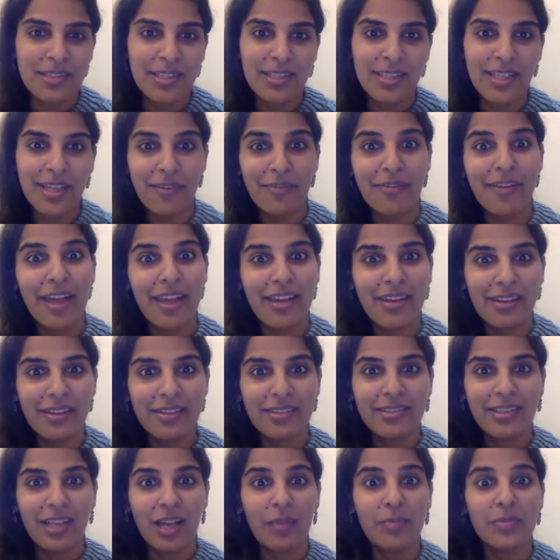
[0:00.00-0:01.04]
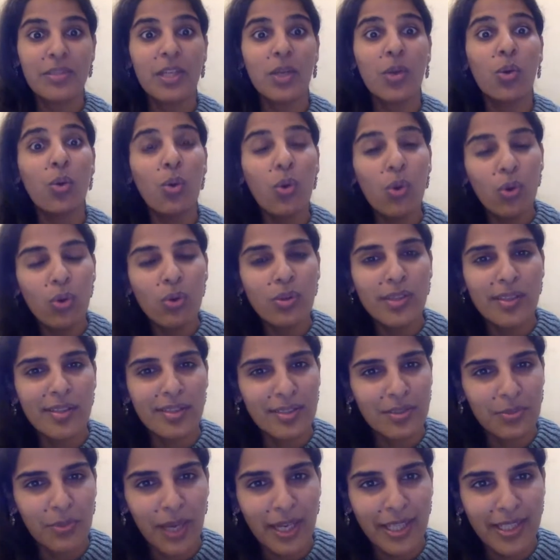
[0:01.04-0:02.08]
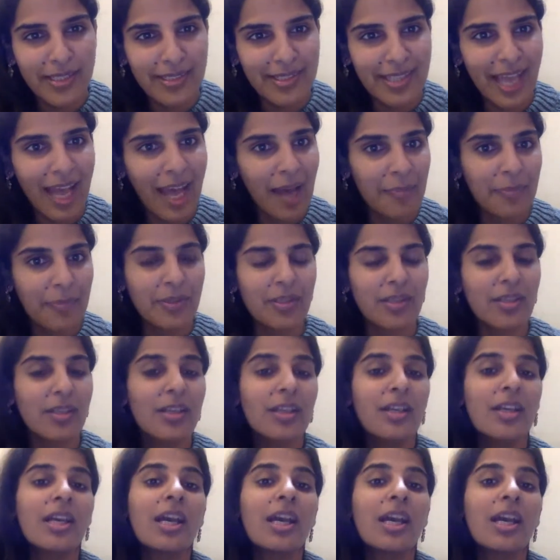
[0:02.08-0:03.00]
and that awareness comes that, oh, this is why this happened.